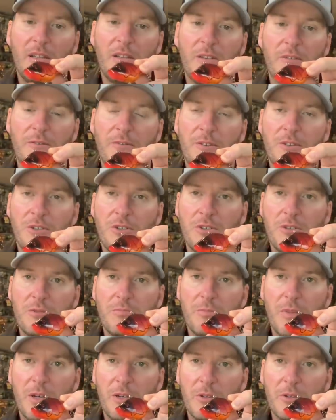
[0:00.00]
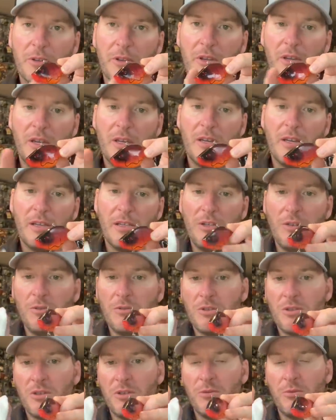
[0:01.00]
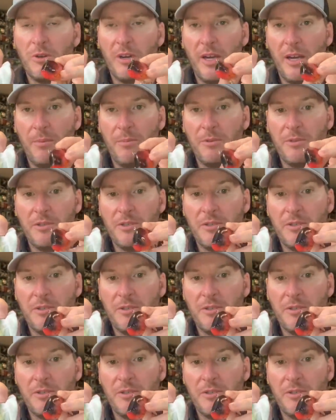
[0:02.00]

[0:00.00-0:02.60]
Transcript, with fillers: the fish's mouth. And usually what happens